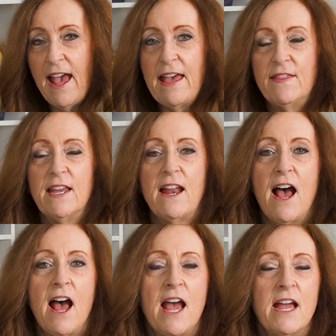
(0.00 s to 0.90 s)
And then
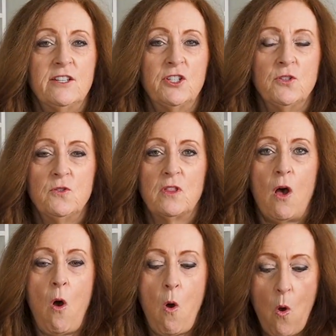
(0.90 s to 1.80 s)
I do the
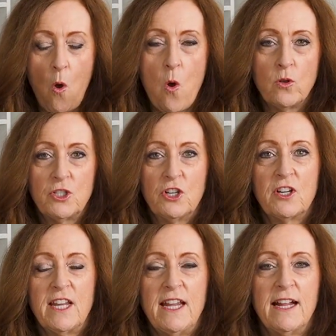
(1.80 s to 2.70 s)
whole
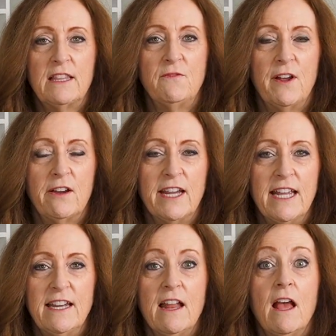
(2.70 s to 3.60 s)
turkey at the very
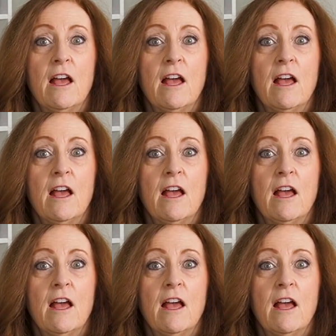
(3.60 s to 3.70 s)
end.